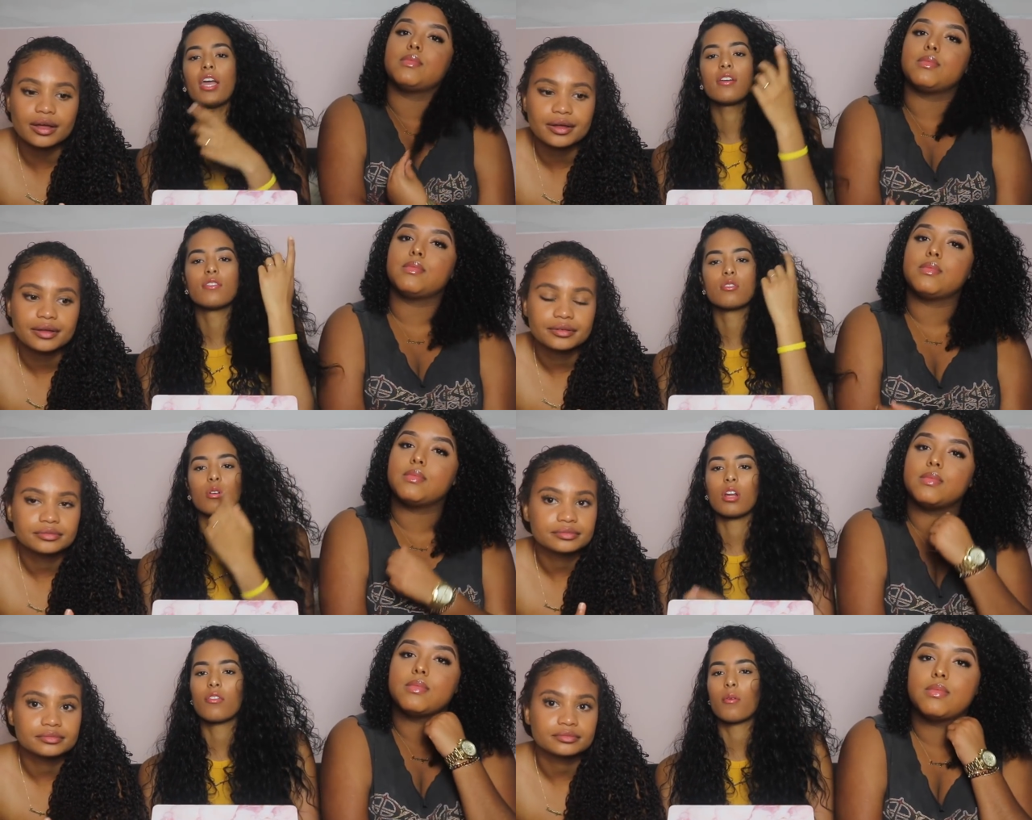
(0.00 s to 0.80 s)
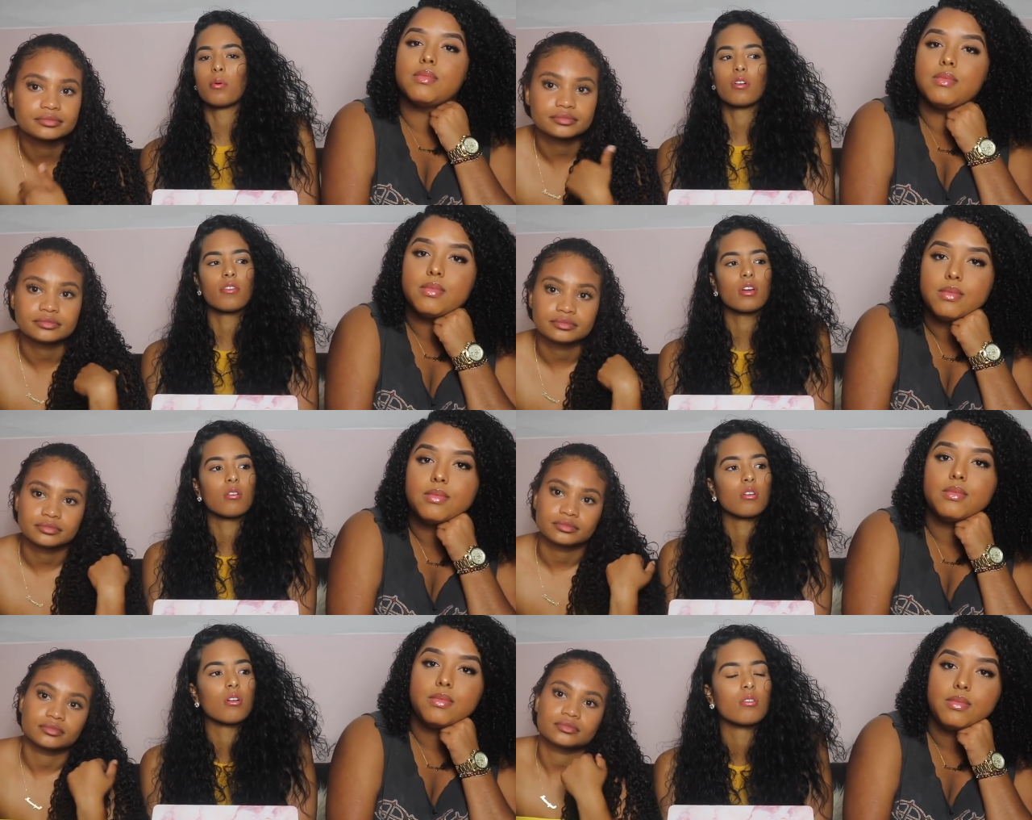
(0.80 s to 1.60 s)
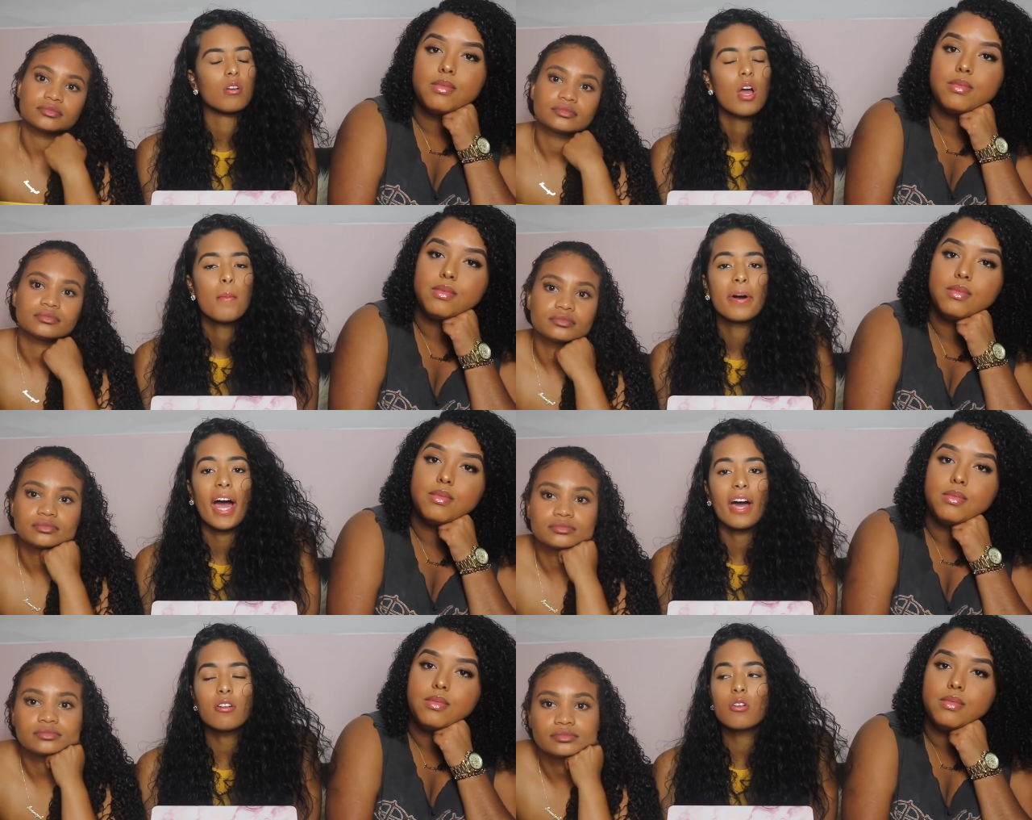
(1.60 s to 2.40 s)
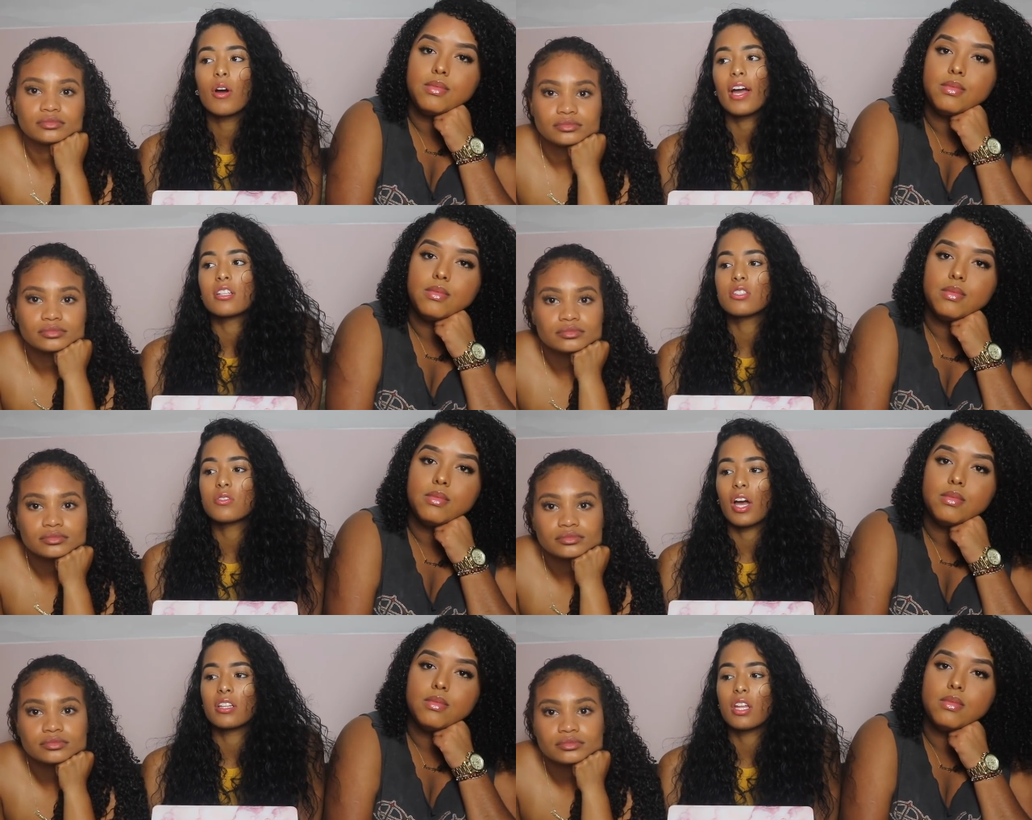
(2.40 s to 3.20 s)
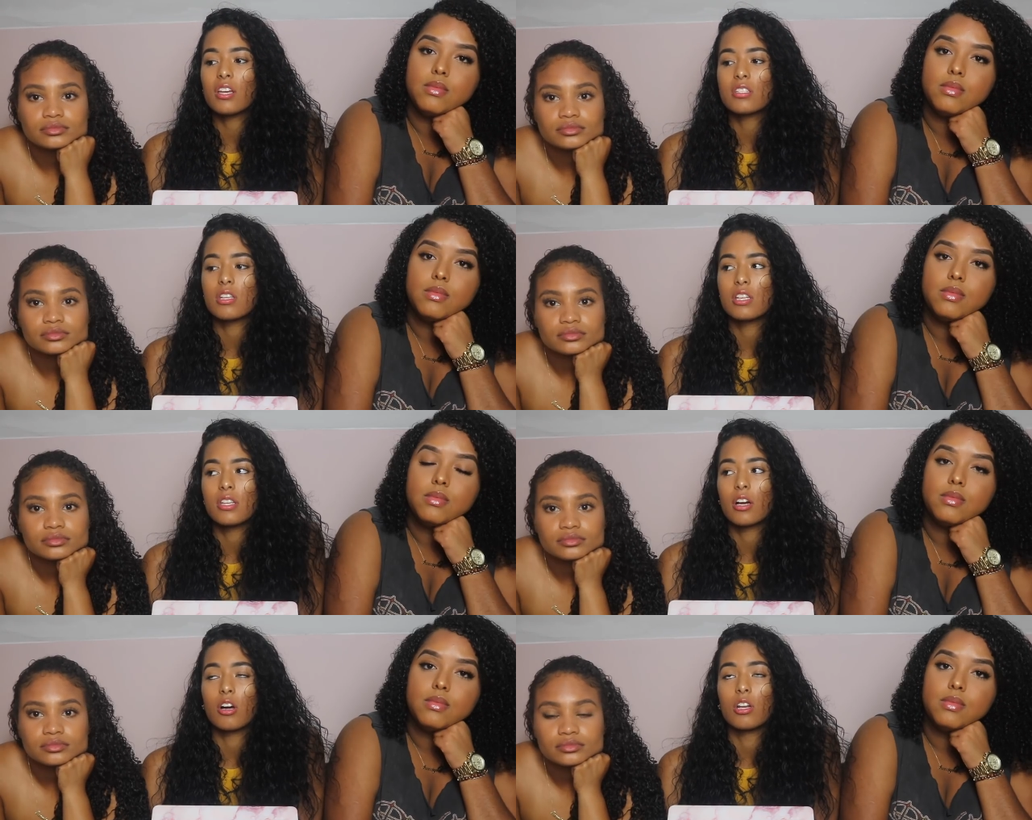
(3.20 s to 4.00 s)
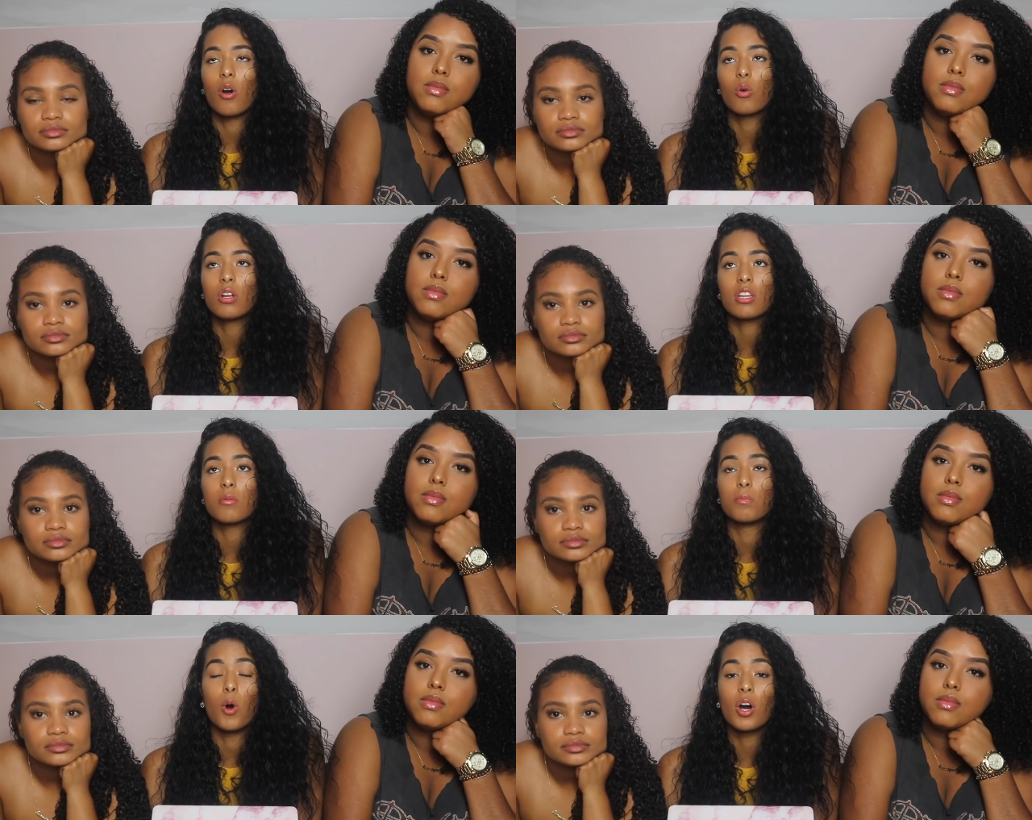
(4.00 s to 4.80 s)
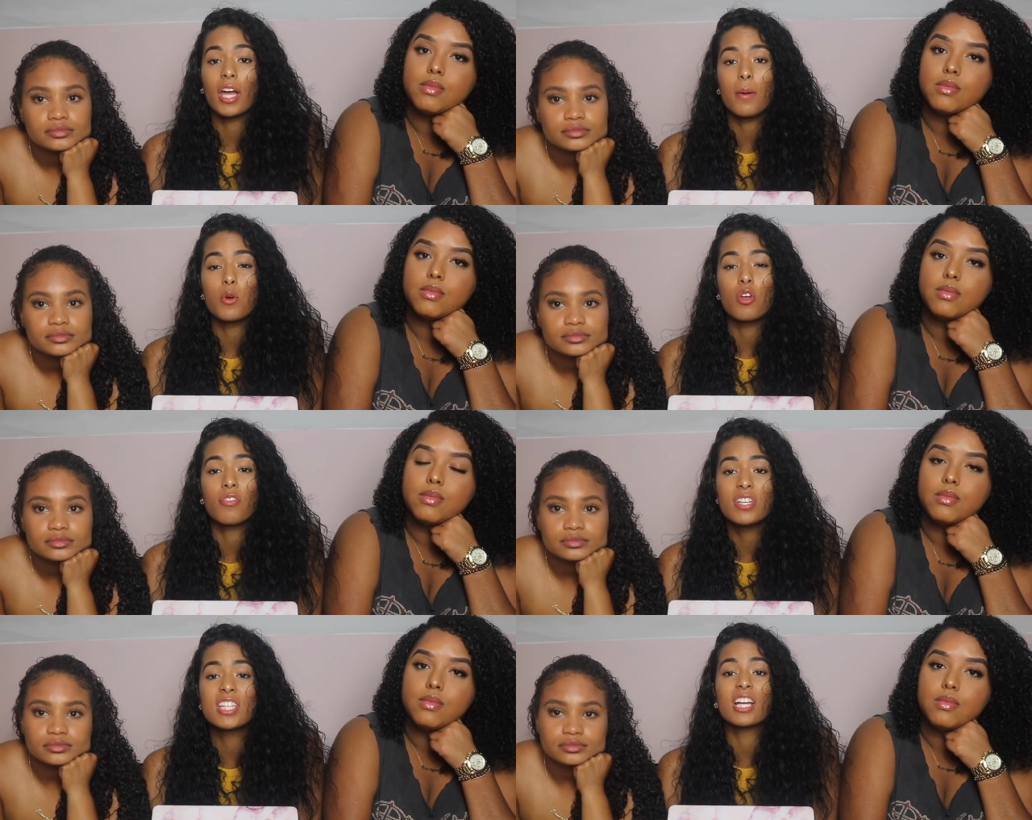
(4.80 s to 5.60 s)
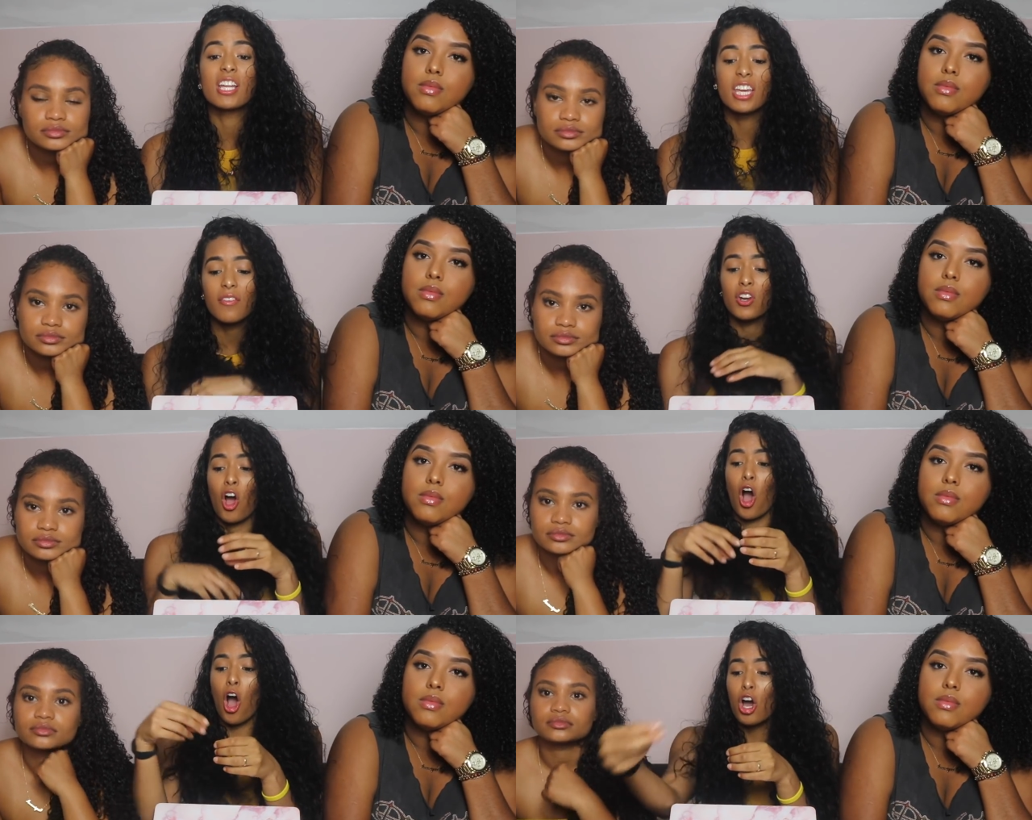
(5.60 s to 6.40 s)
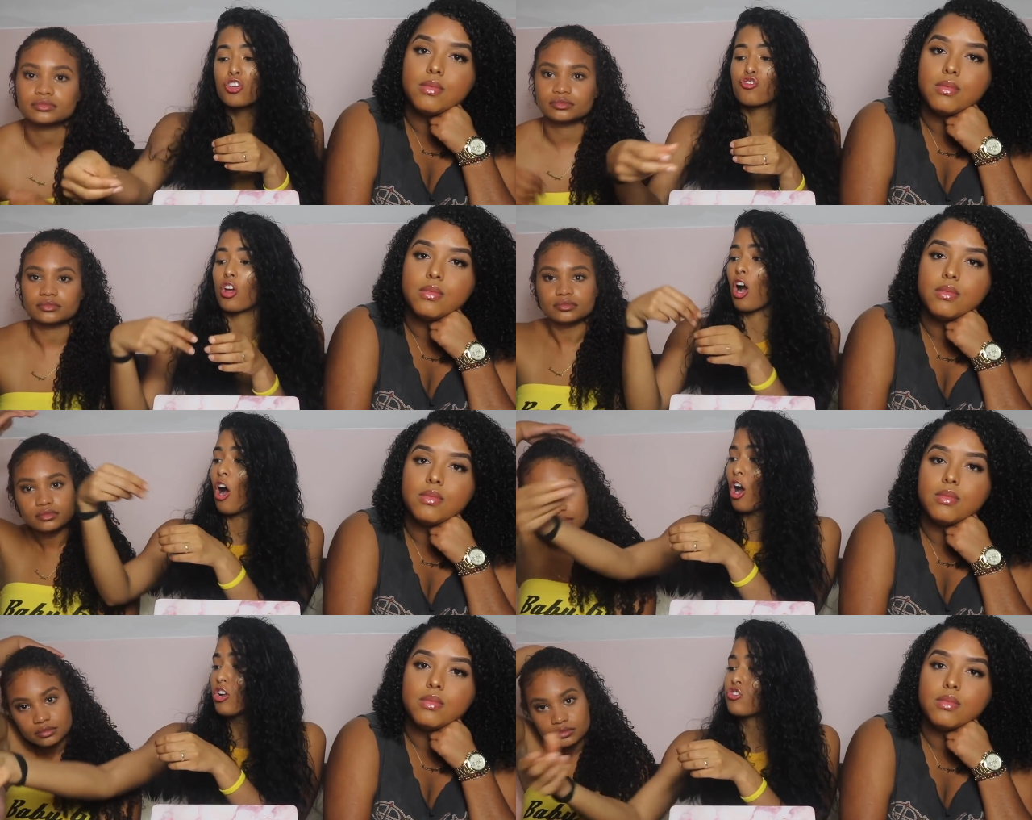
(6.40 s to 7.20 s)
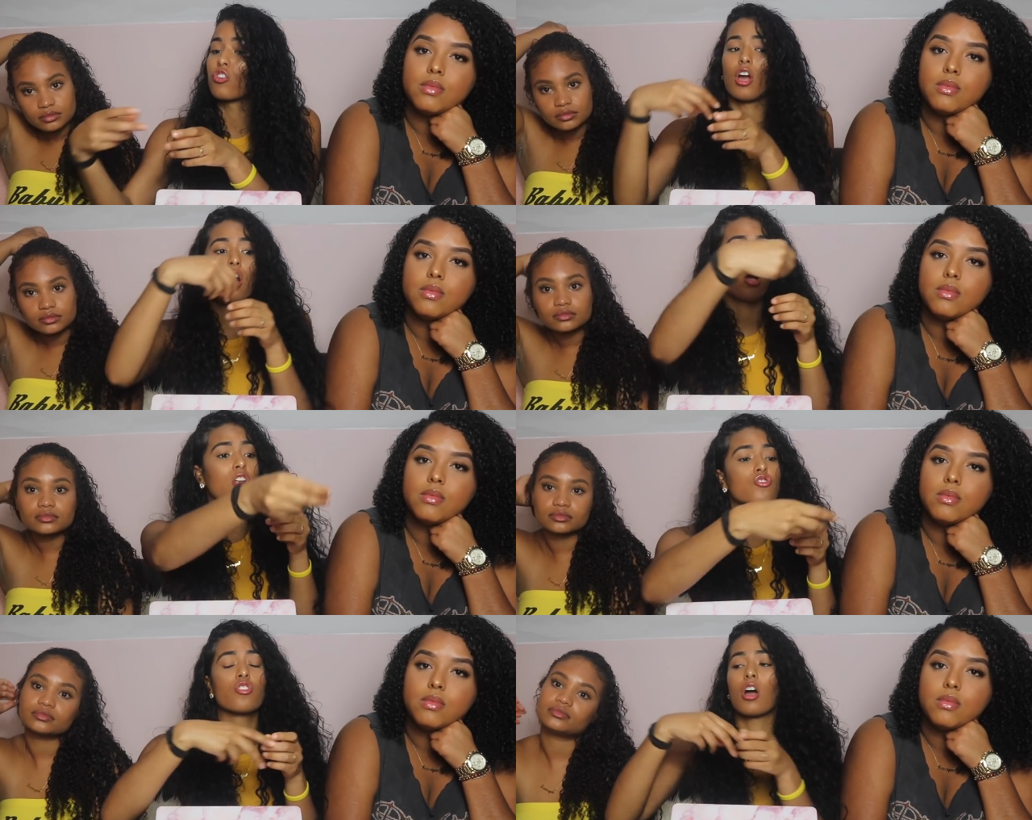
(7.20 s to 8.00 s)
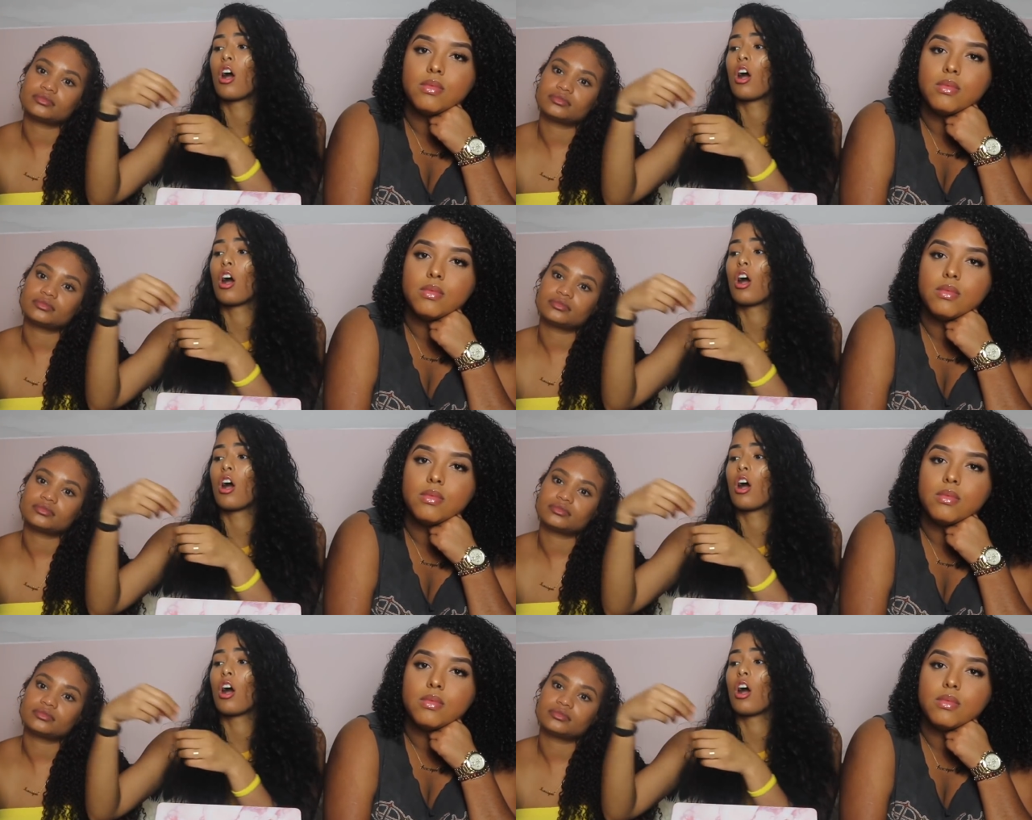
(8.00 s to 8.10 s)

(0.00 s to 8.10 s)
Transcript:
Speaker 1: I even donated for Puerto Rico, y'all. But I don't know. I just I think it's, it's like a whole nother ball game when you're physically giving a hundred, a hundred, a hundred, a